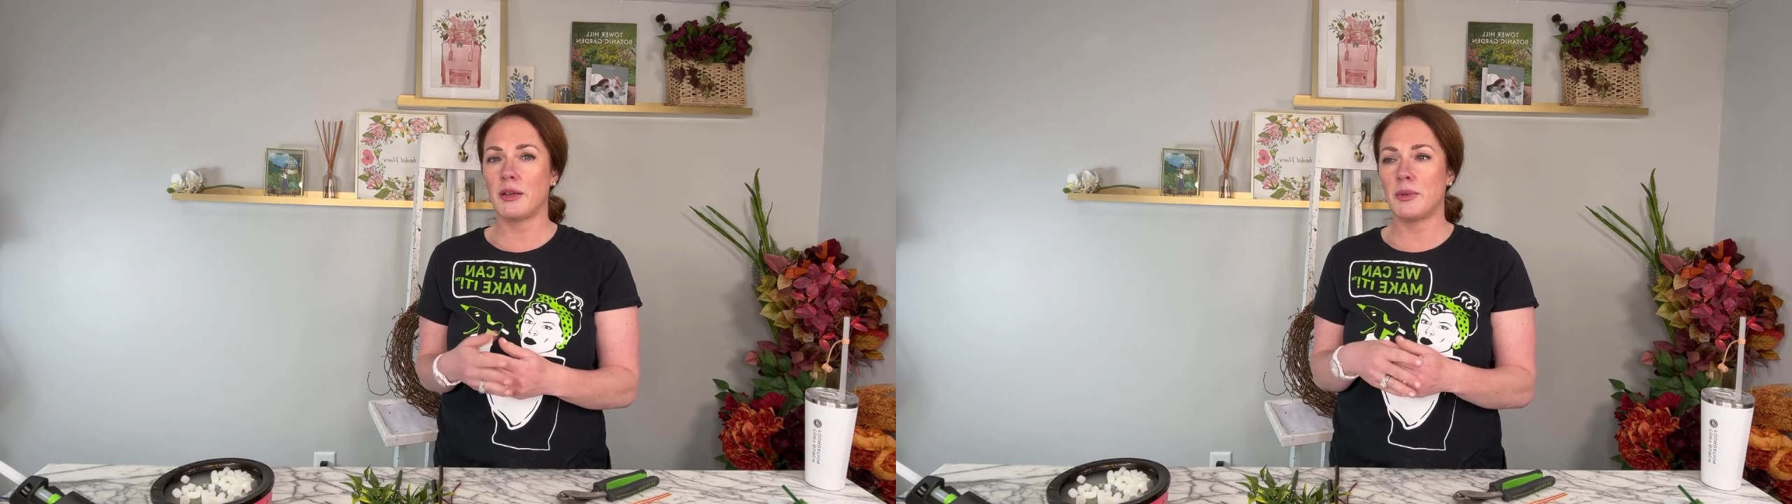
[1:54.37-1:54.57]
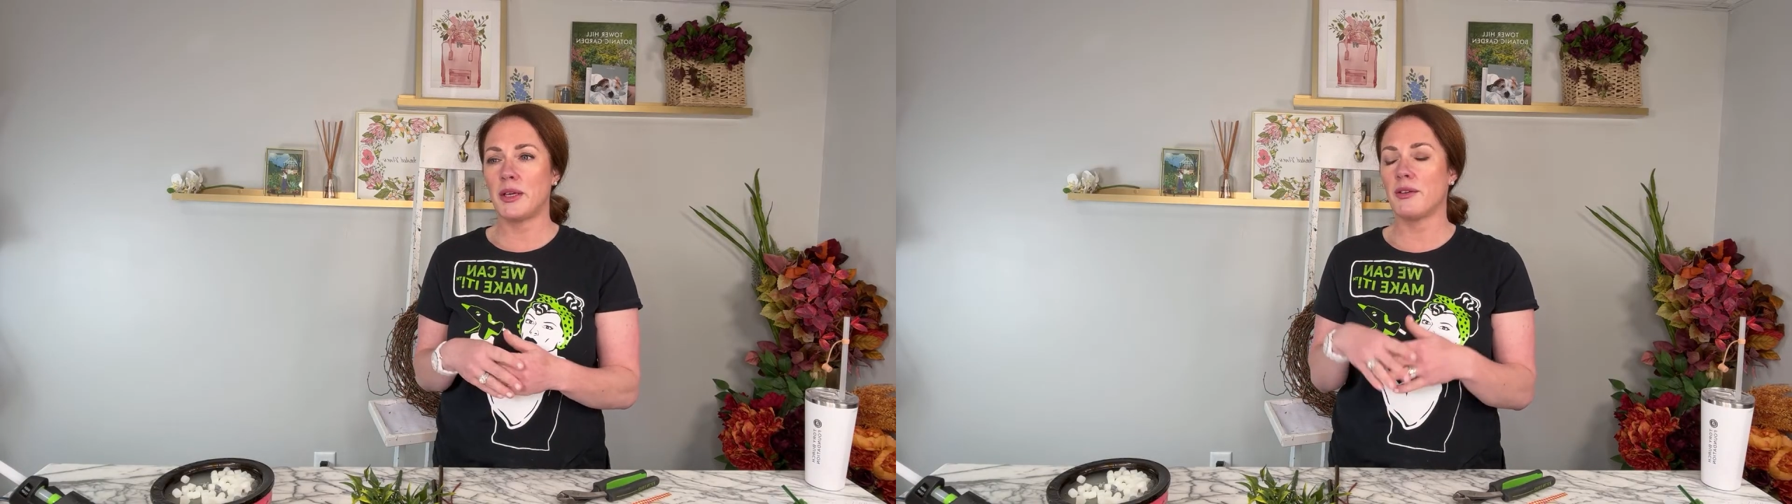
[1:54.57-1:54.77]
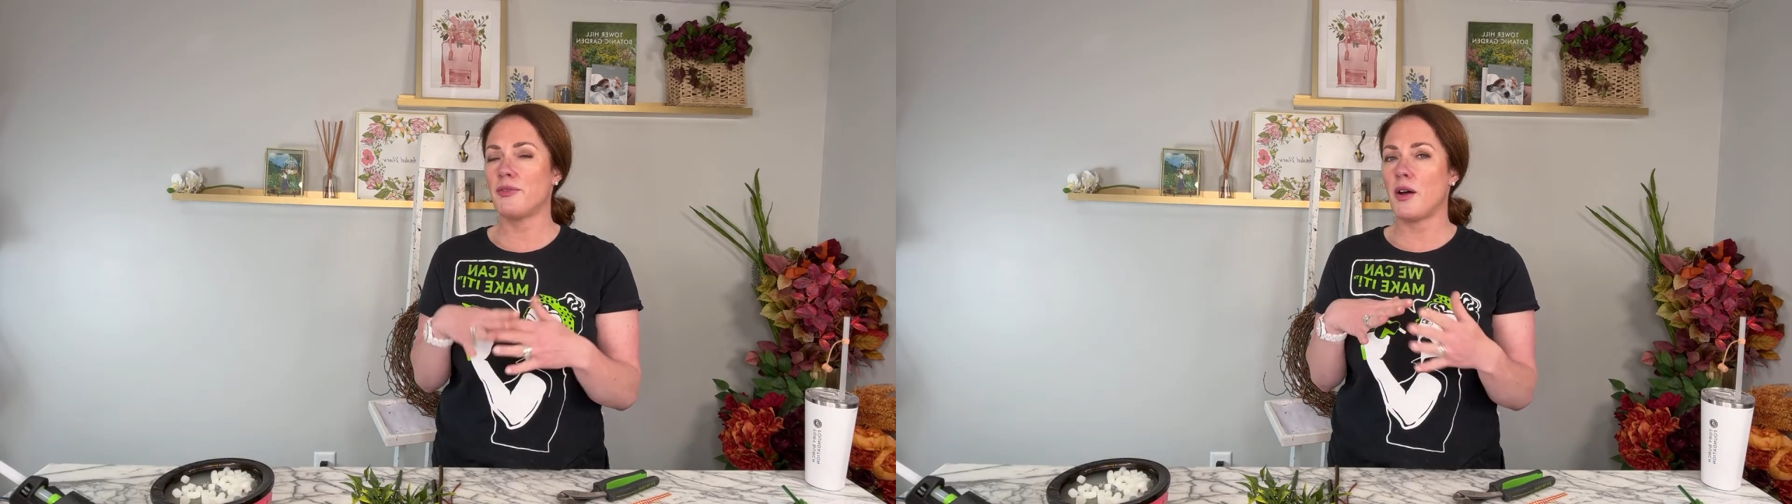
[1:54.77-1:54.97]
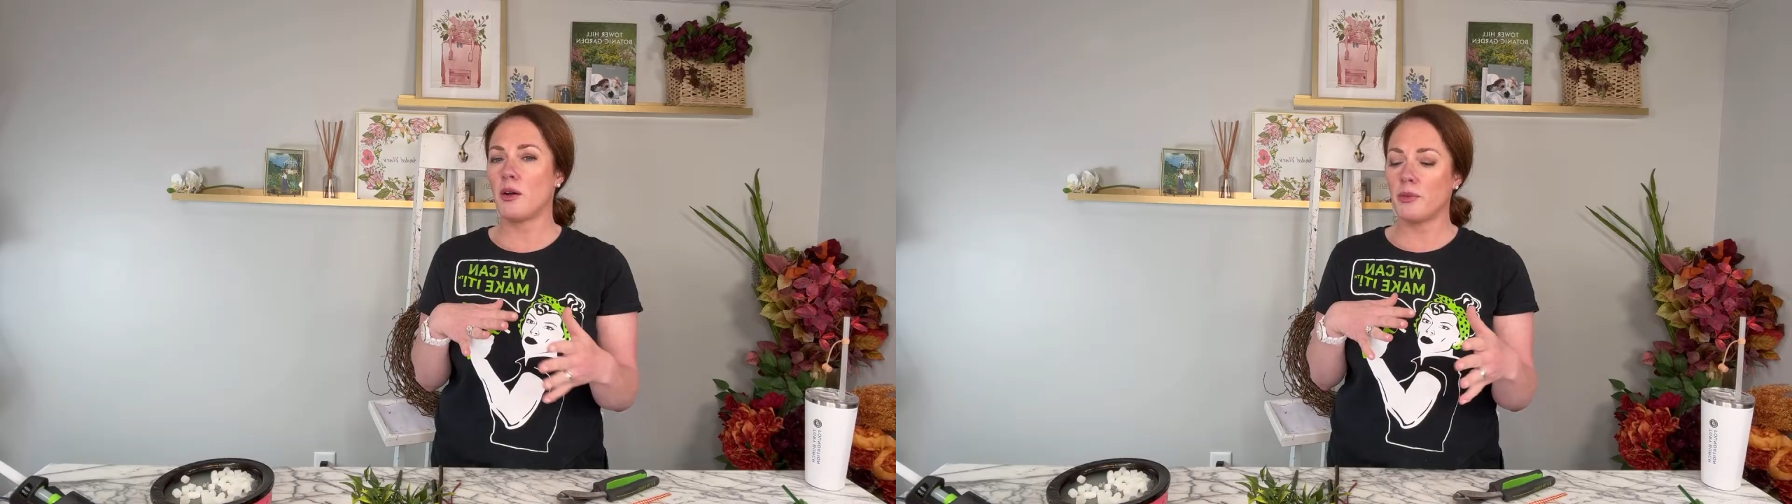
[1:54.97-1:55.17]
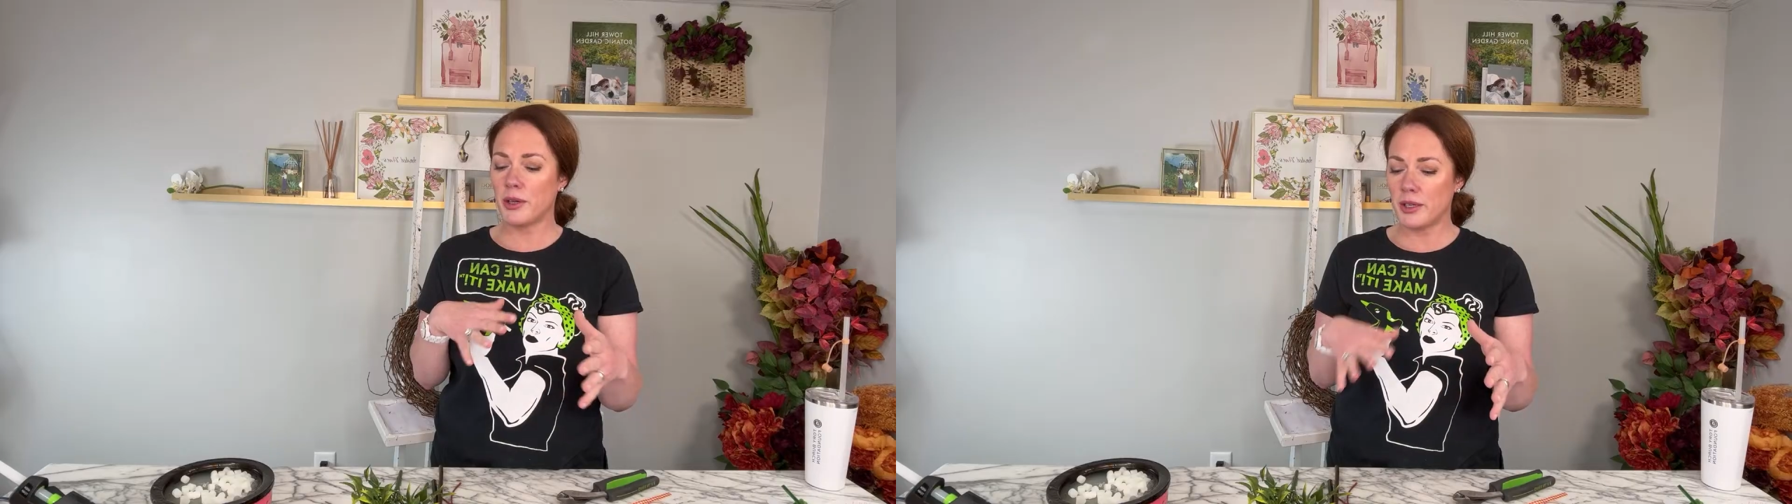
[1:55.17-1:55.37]
be a
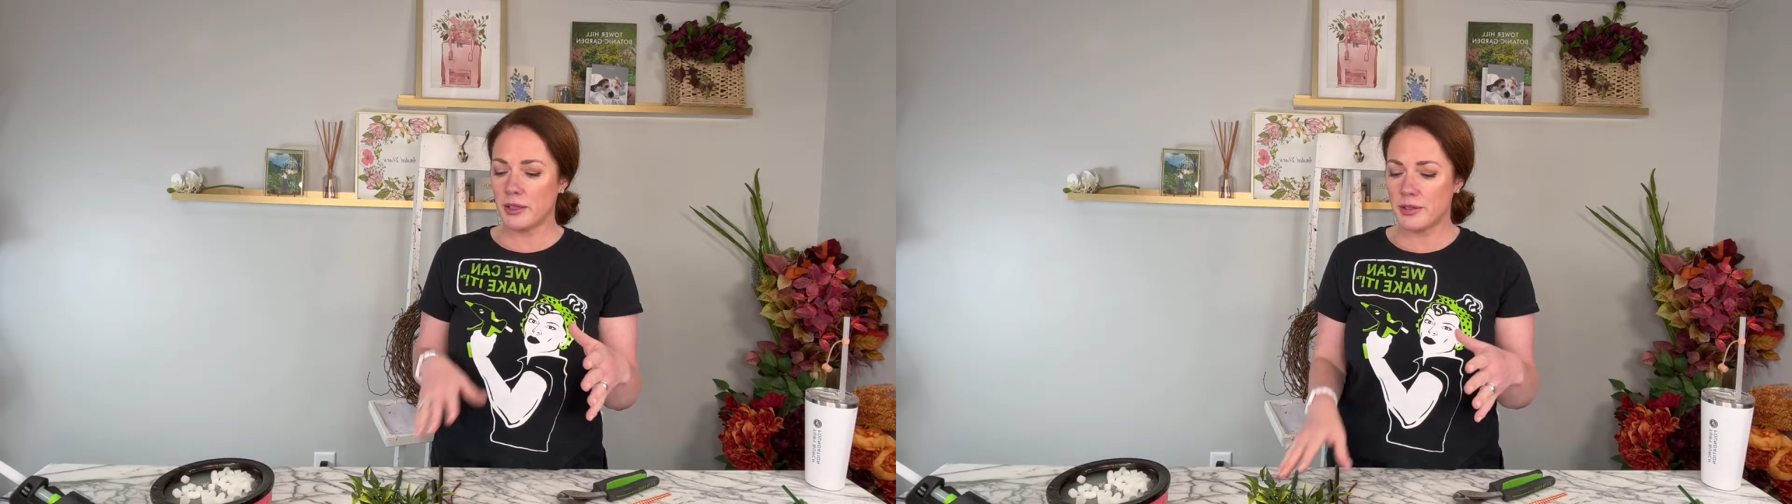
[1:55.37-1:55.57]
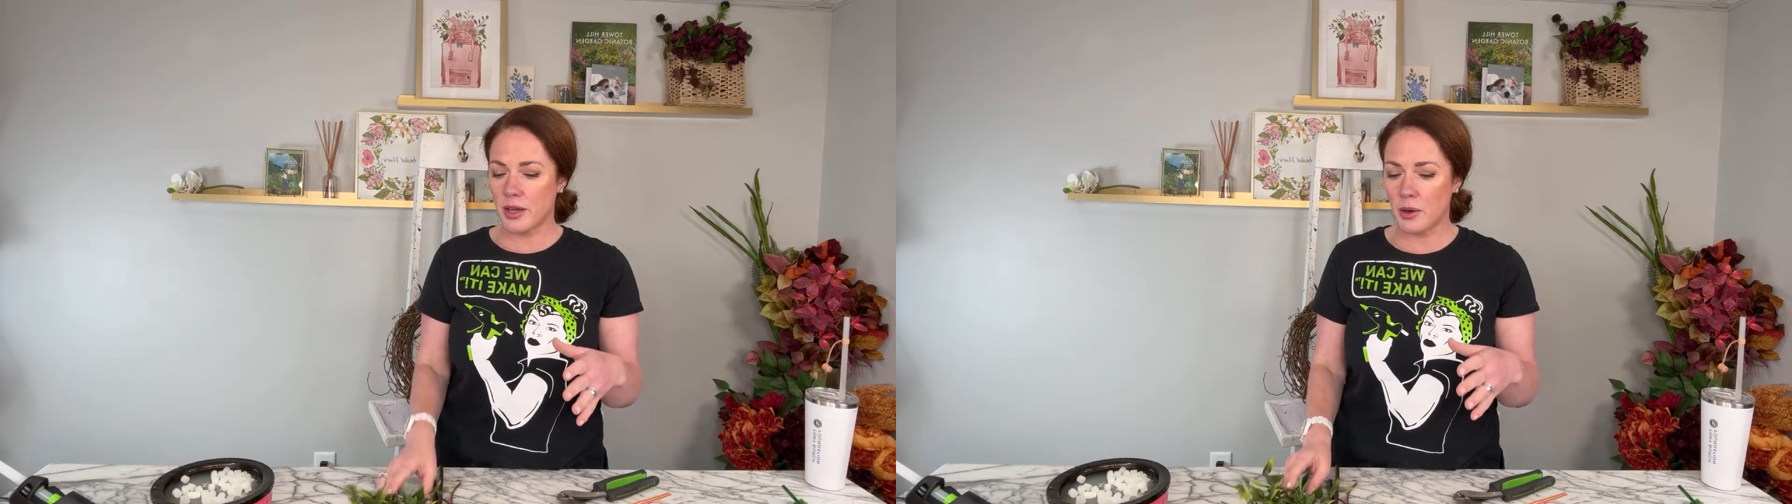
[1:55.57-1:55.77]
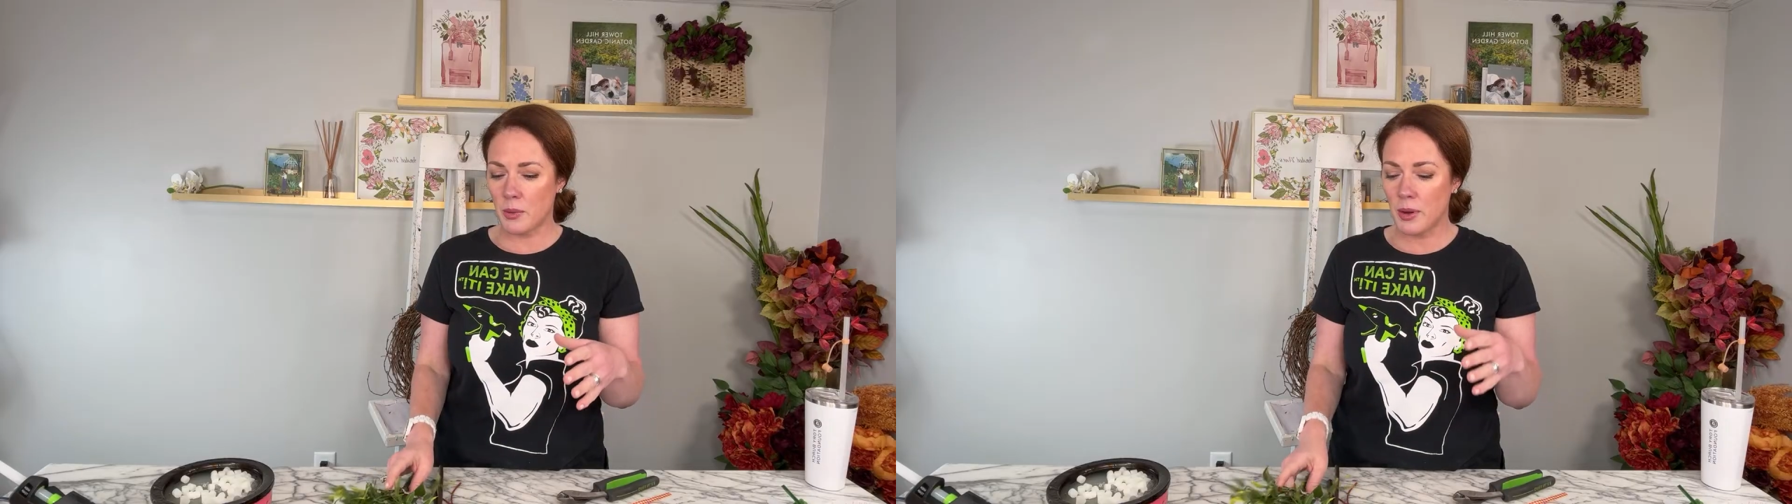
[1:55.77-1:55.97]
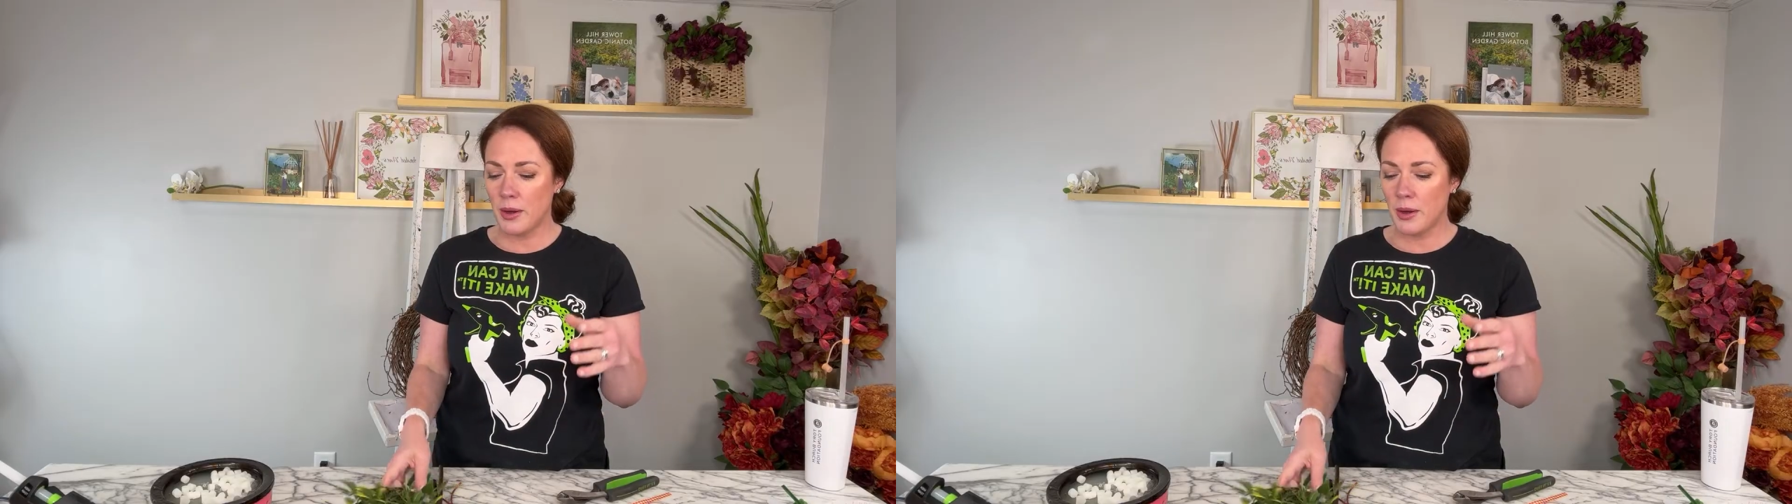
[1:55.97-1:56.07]
fall wreath. So